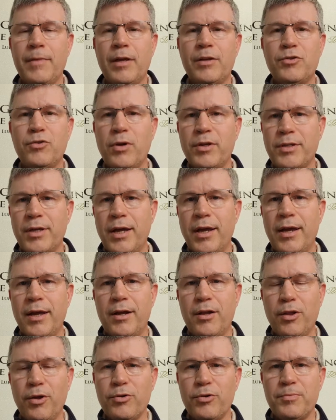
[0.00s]
So as I
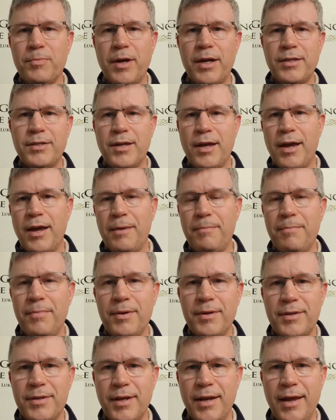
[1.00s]
close my
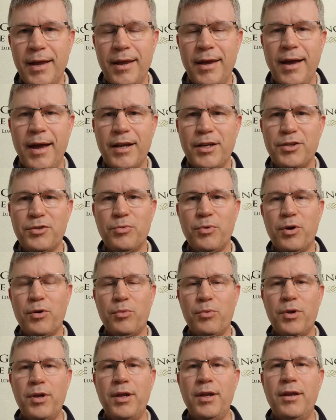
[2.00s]
time today, I just want to
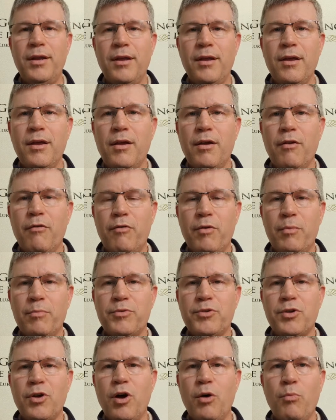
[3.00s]
read
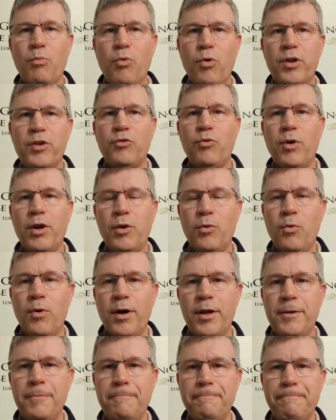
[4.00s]
from Psalm
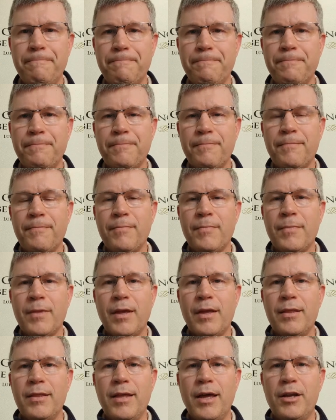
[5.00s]
121.
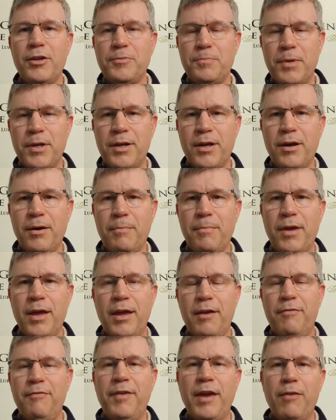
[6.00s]
That has become
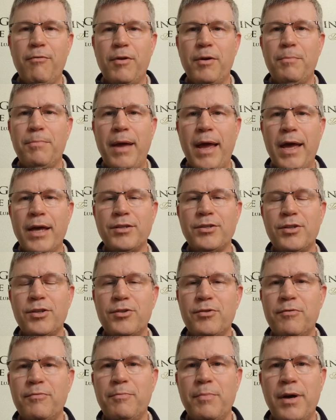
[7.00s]
a favorite
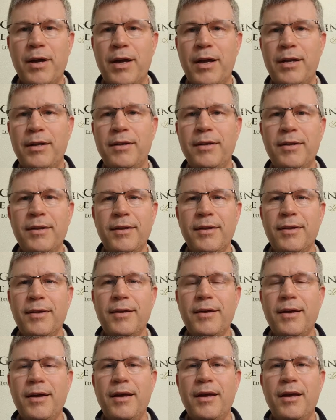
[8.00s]
passage of mine.
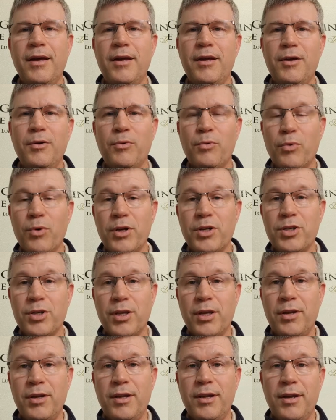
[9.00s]
It
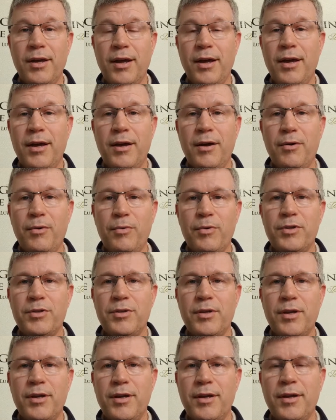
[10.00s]
originally I
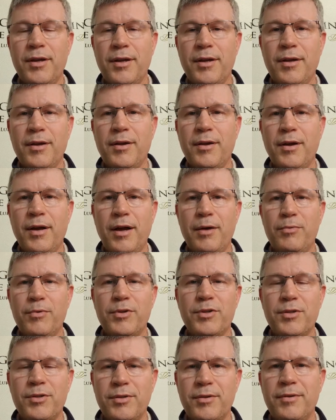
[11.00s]

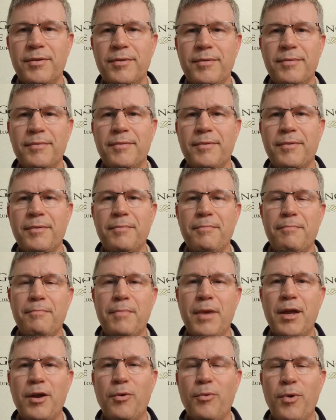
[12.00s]
was
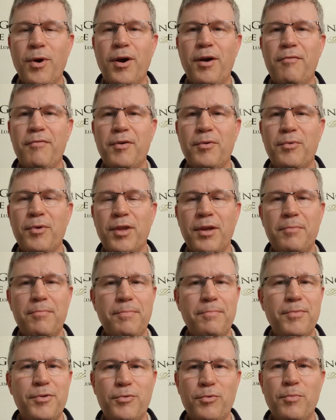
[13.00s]
made aware of it really
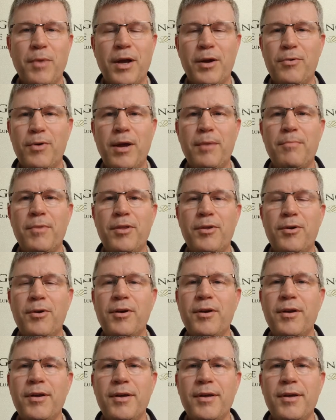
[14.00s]
through my grandmother.